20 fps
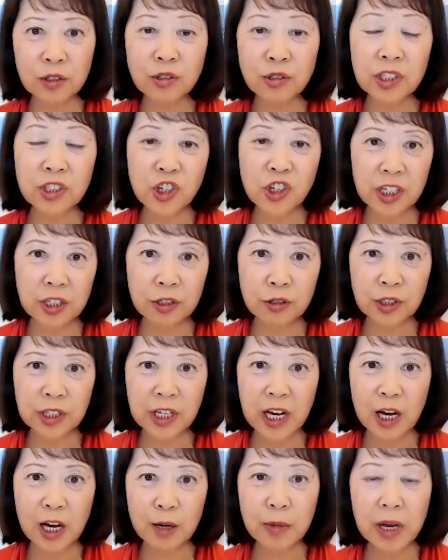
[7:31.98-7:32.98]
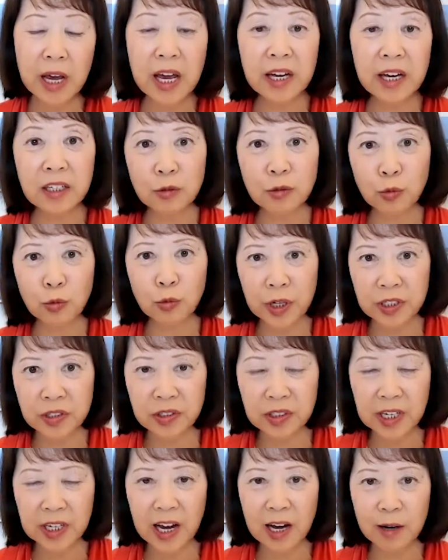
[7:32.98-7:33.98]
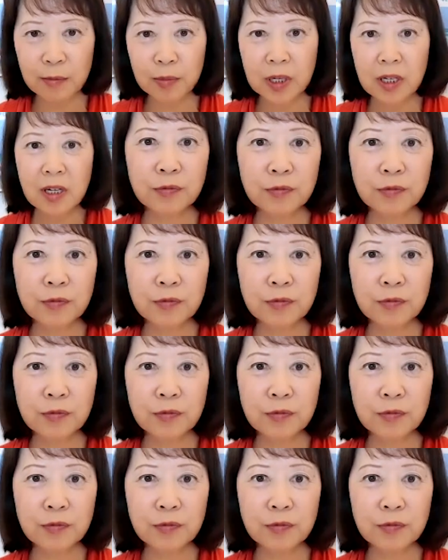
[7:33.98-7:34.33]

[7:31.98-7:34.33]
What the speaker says: There's a gender gap and a race gap.